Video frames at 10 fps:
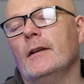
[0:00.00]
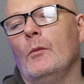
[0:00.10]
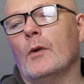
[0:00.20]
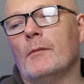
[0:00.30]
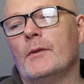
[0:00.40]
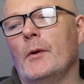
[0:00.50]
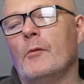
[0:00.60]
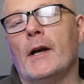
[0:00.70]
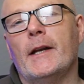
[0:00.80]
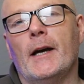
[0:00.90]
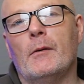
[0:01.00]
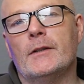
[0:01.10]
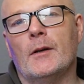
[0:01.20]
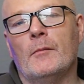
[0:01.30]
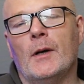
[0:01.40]
What I'm doing right now is
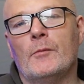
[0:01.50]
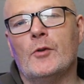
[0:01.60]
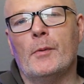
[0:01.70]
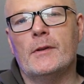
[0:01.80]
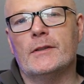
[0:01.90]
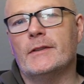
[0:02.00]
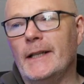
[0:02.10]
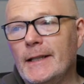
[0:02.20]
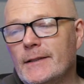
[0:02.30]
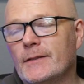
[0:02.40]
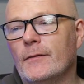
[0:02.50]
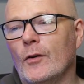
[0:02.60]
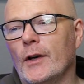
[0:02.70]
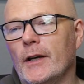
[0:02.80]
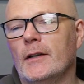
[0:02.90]
I'm dropping the seeds
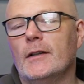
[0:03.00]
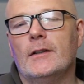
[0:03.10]
for you.